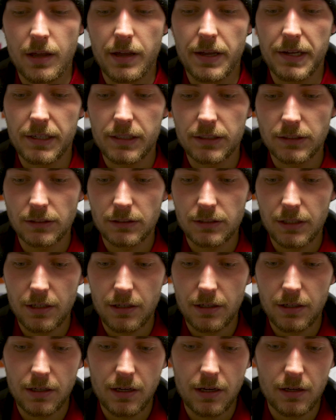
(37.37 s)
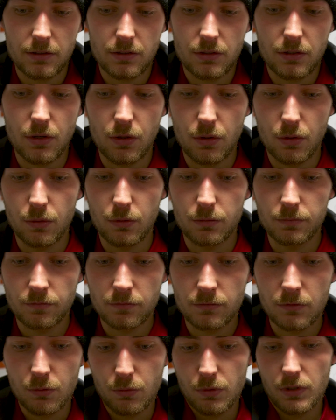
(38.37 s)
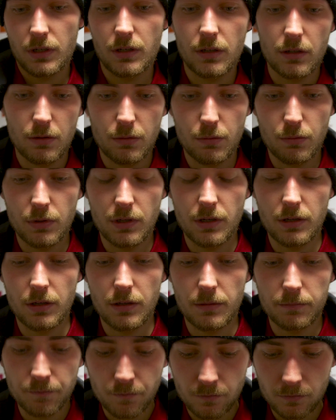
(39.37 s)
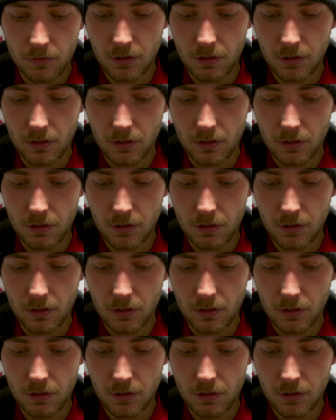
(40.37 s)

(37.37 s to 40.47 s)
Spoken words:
And so we